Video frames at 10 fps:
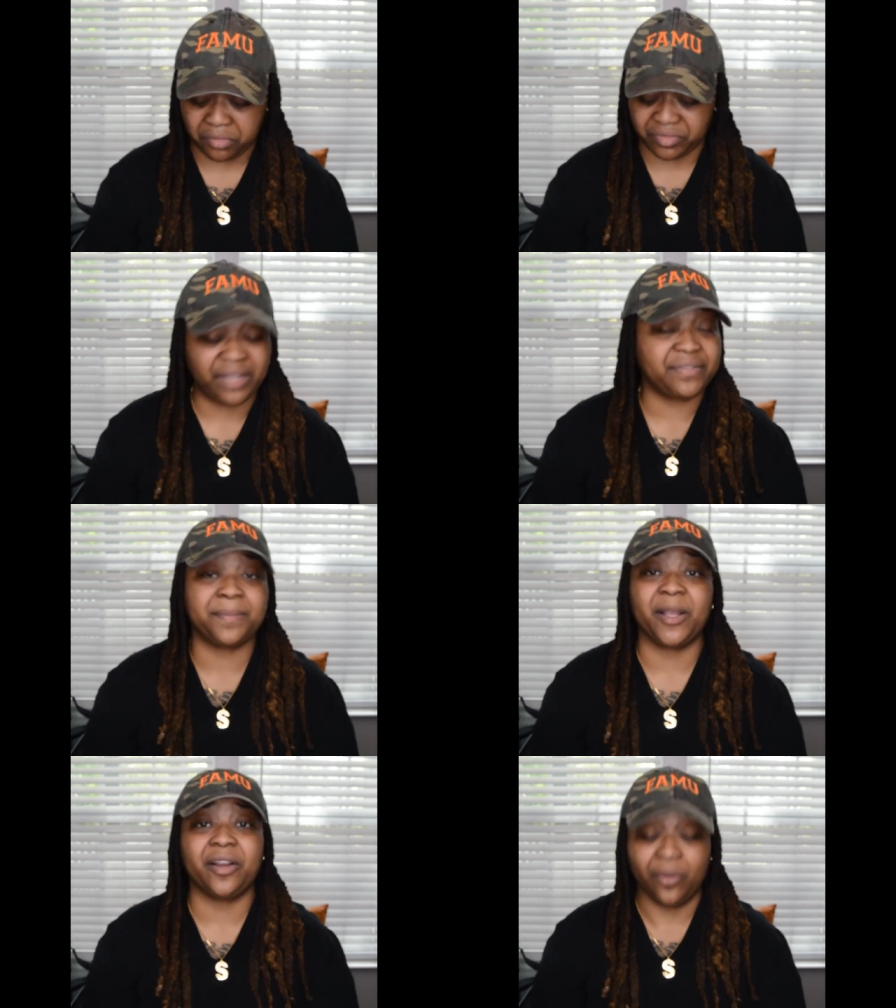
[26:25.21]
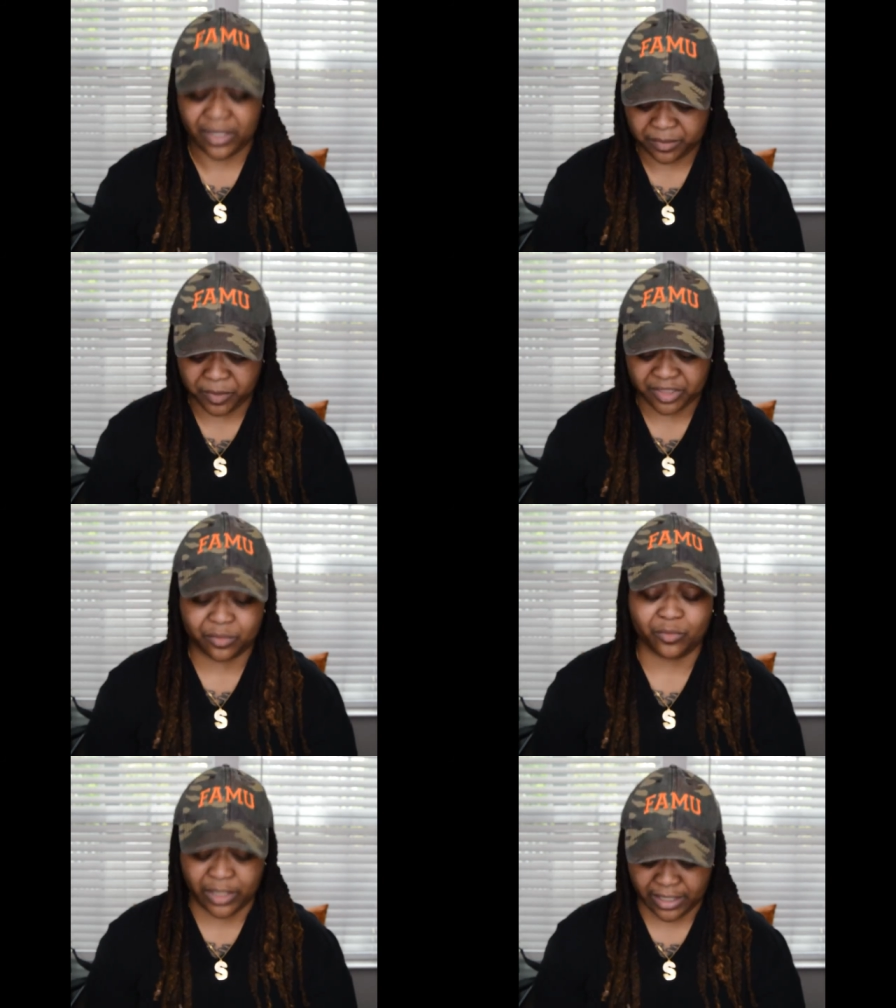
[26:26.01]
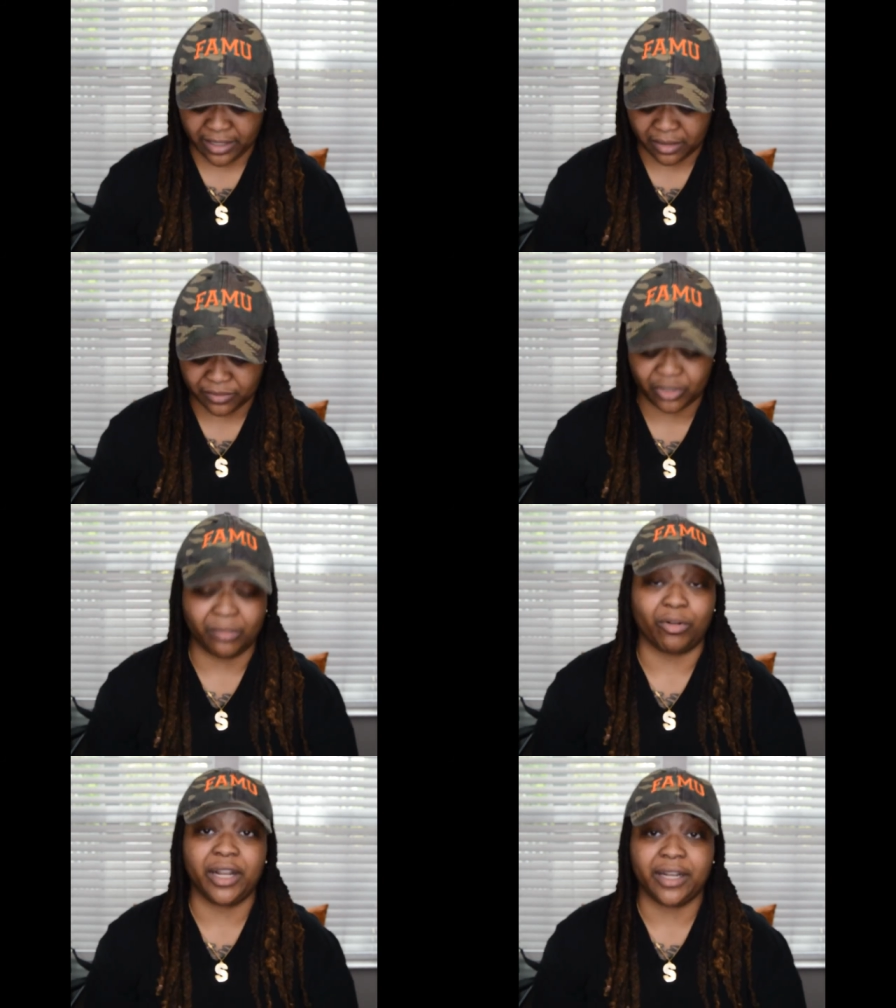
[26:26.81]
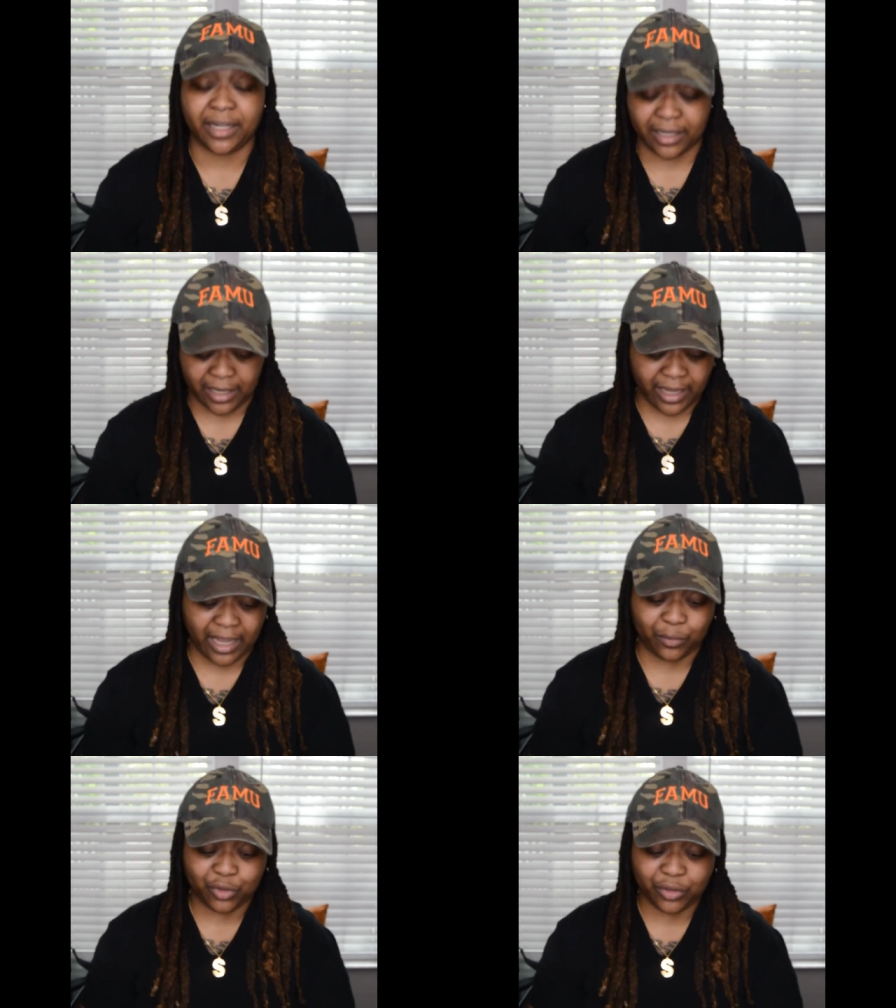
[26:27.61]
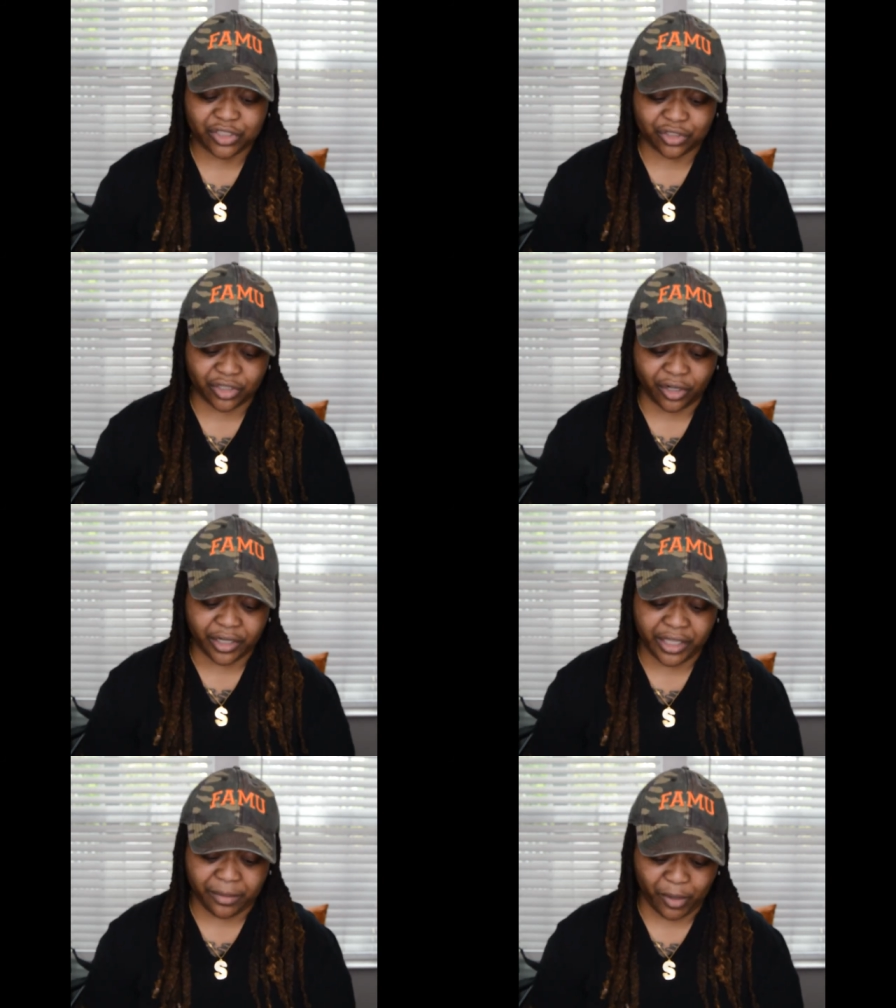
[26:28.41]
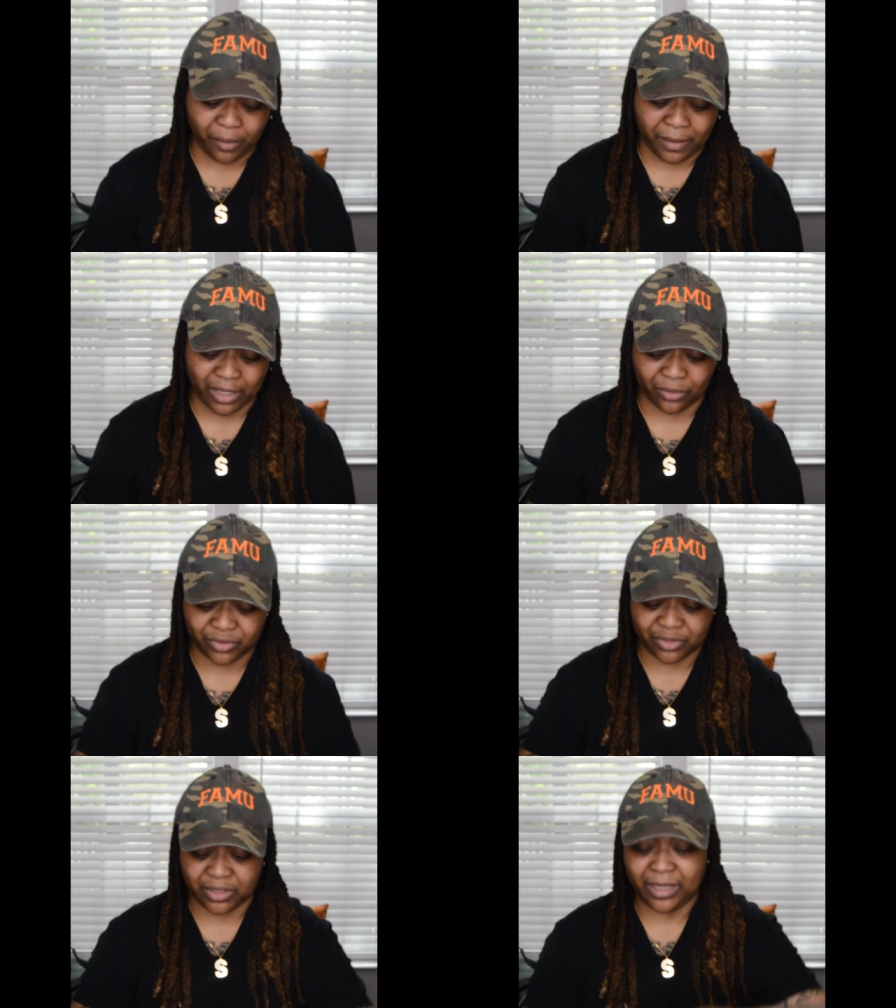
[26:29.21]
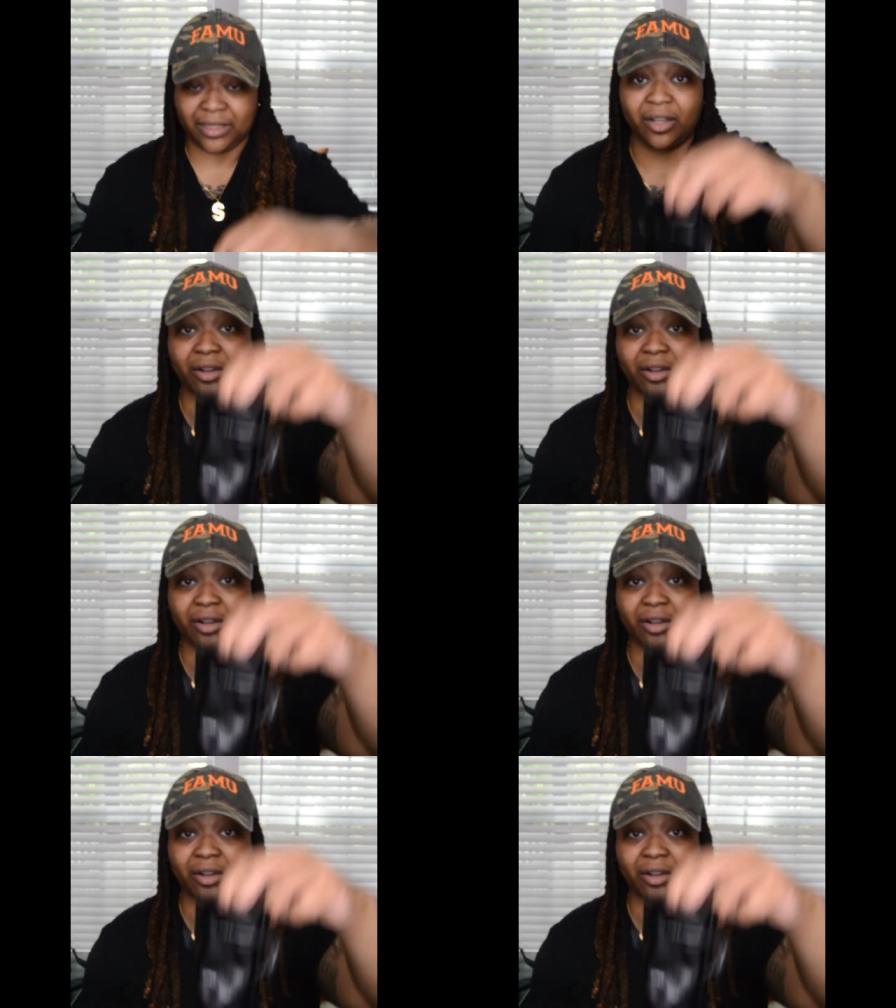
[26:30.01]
They've spared no expense when it comes to the branding. And when you get your 30 ml bottles, they're